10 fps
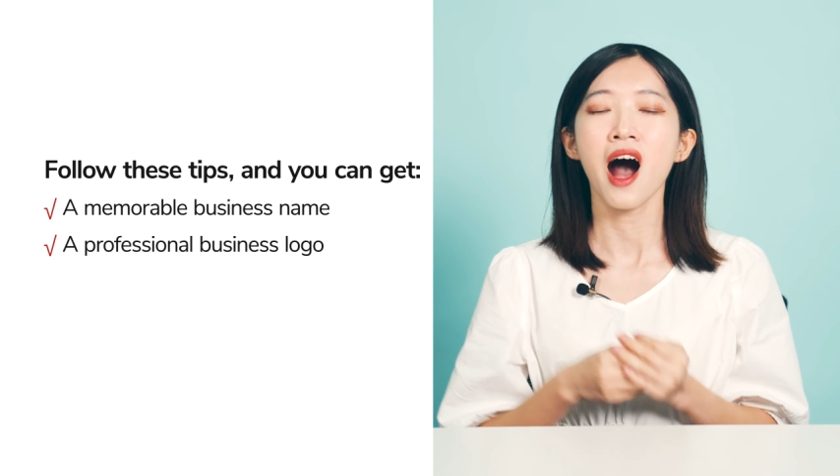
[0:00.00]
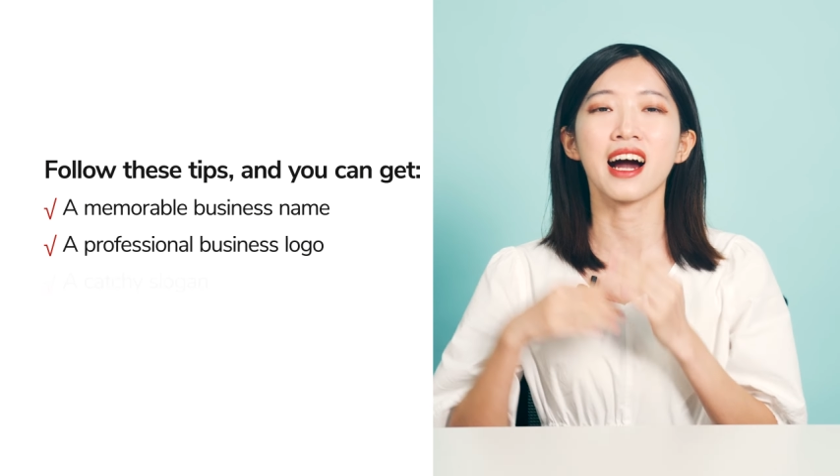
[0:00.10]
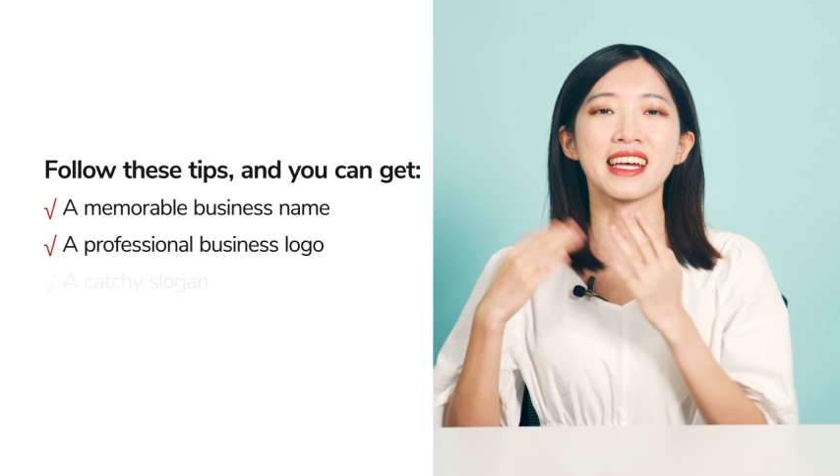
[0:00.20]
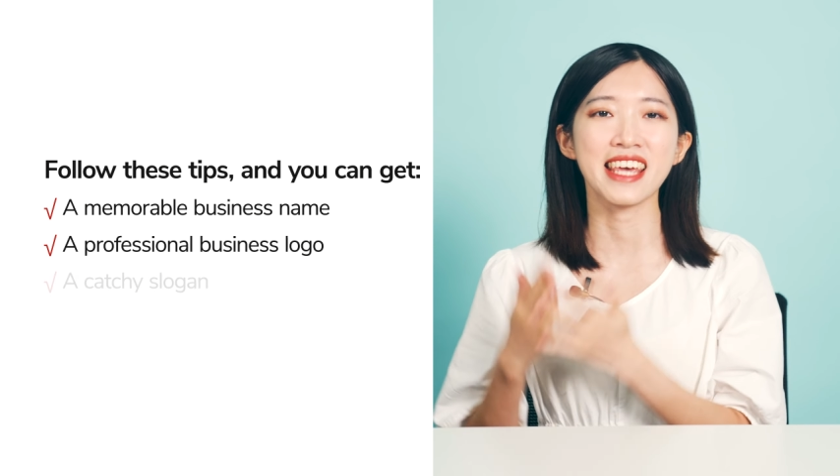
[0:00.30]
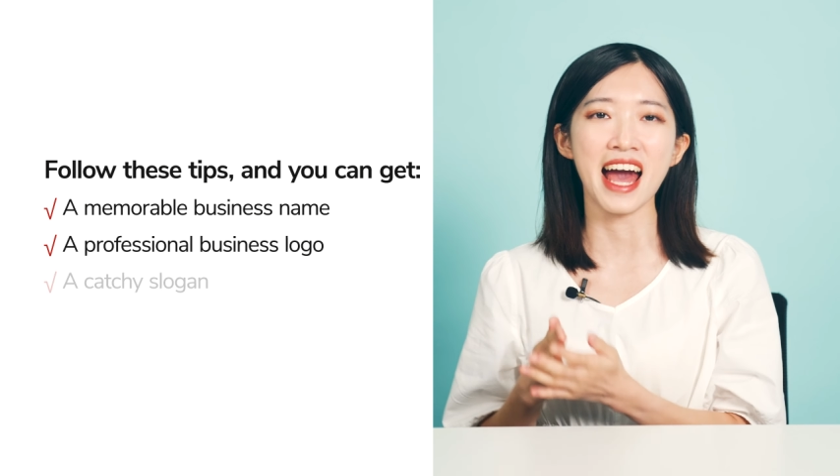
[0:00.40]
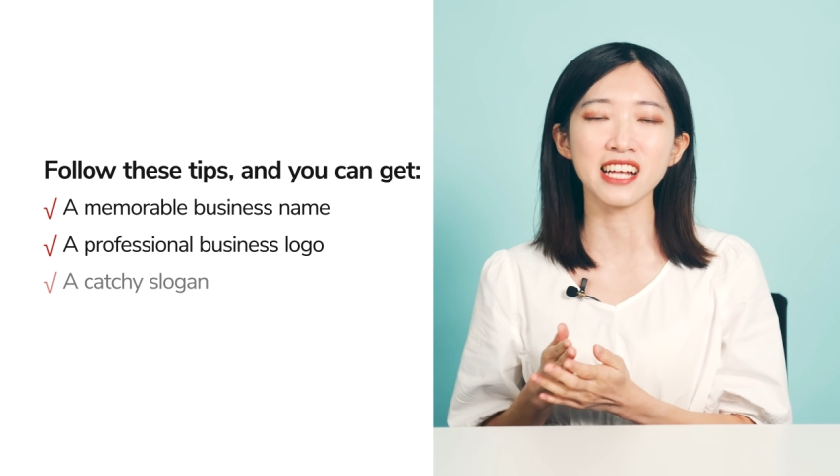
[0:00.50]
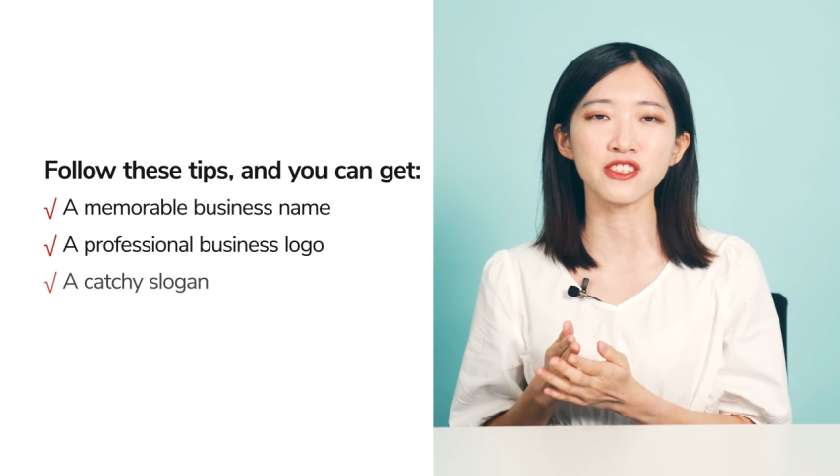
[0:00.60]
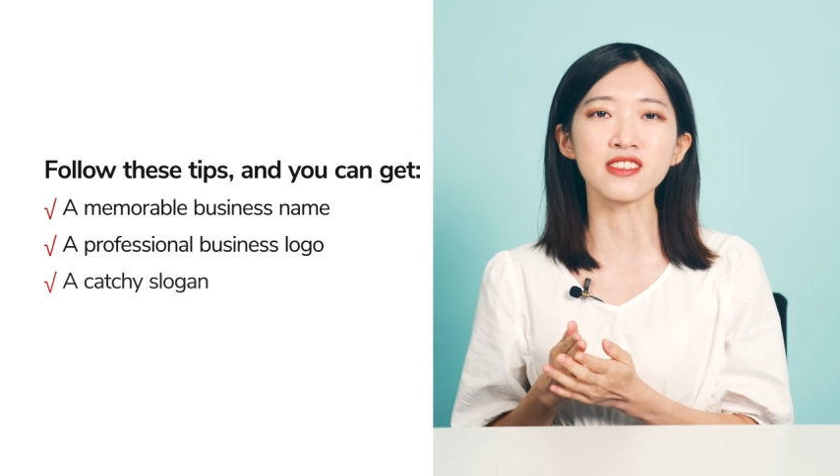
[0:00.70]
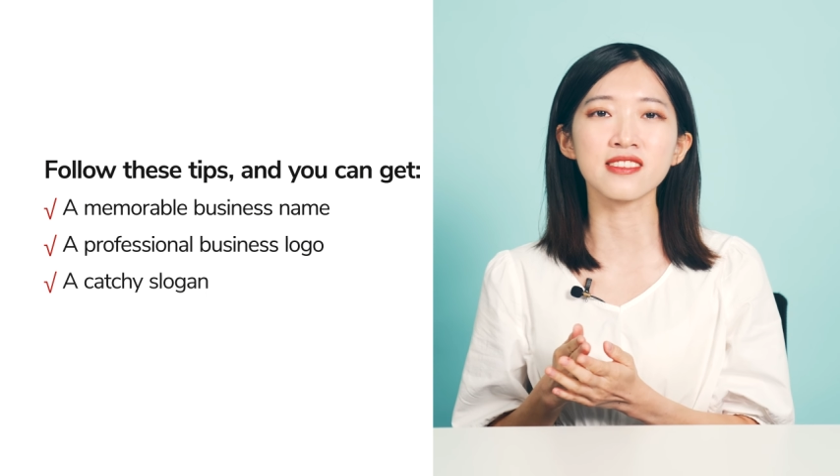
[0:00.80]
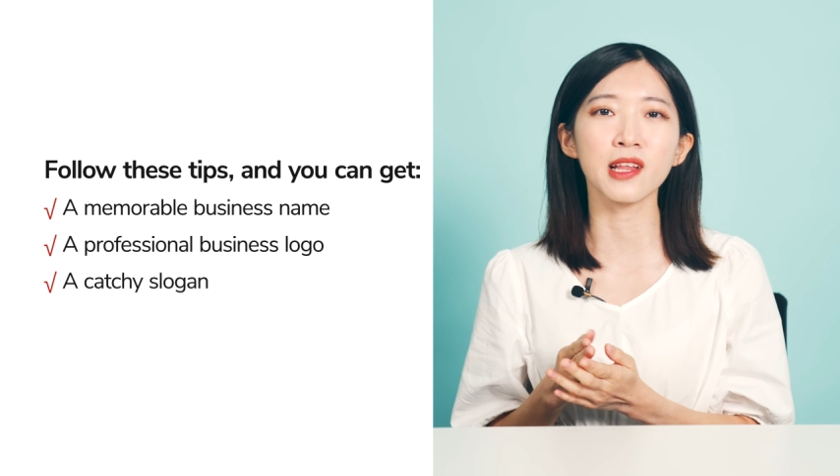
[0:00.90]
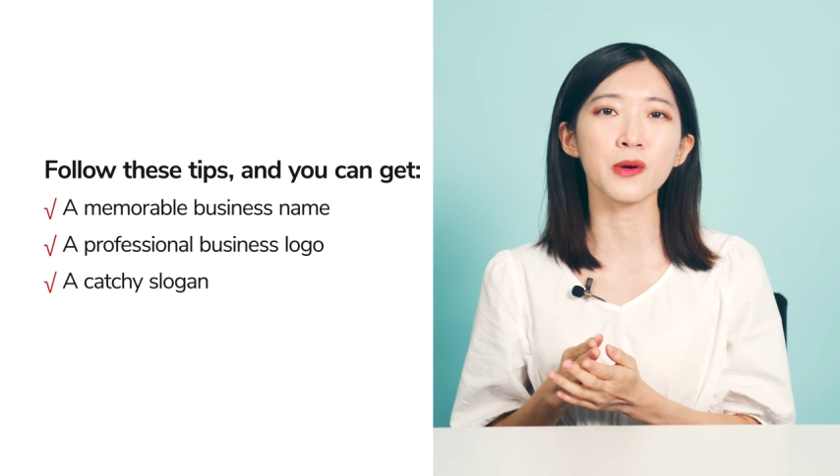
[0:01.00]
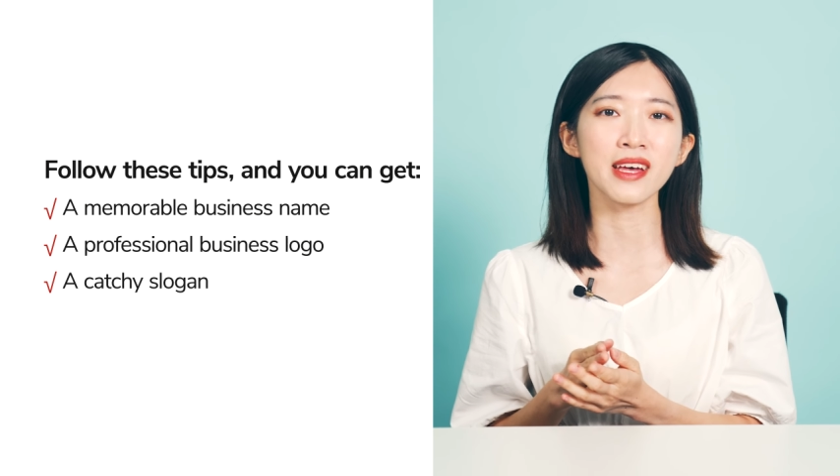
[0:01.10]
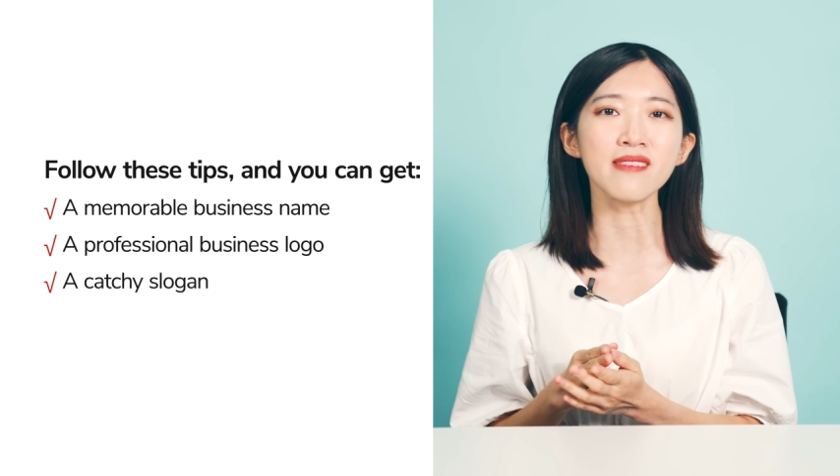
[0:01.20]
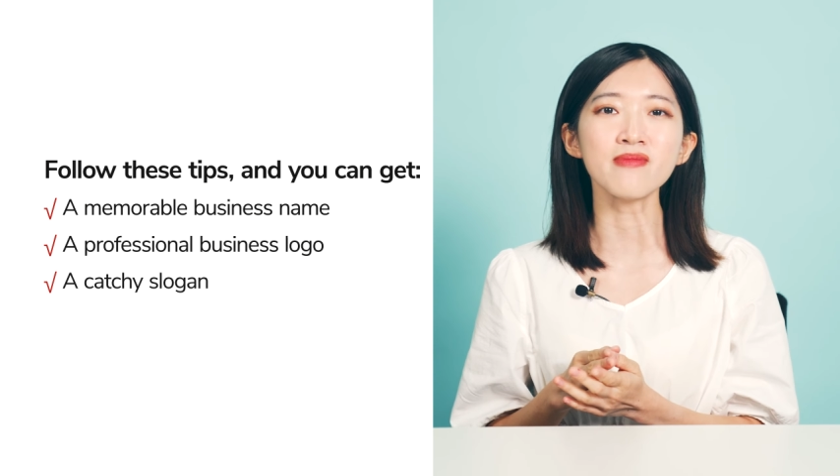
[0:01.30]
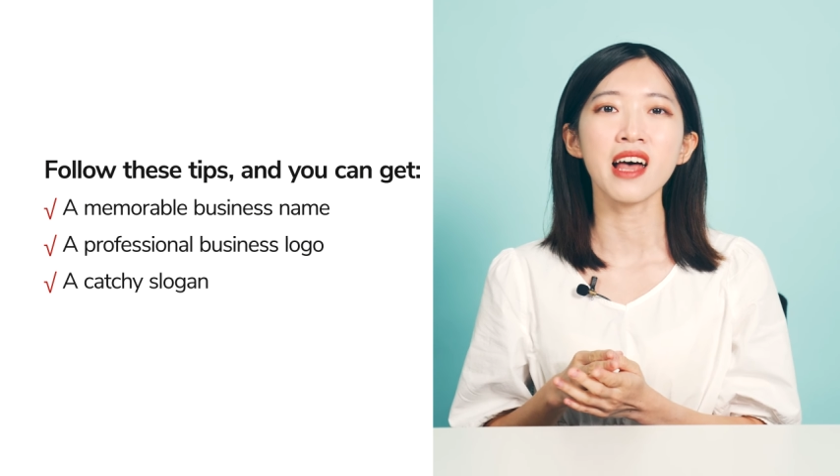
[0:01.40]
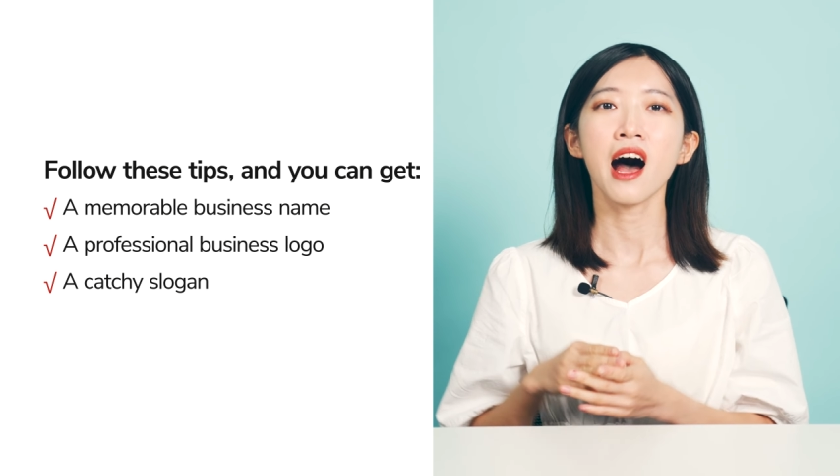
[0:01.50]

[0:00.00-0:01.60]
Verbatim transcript: a catchy slogan,